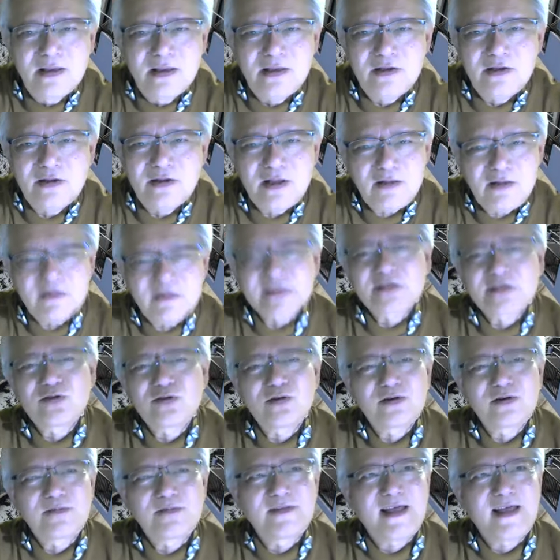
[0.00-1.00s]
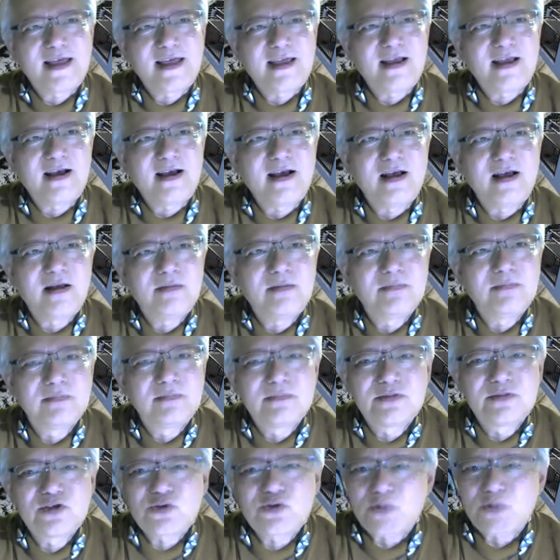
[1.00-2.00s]
and they are sort of like
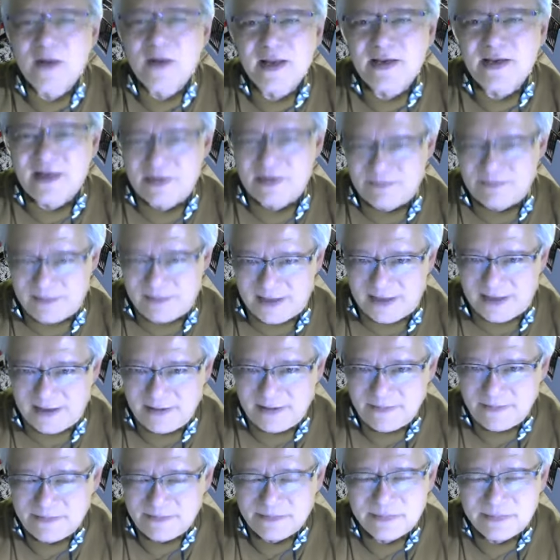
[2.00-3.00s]
training me.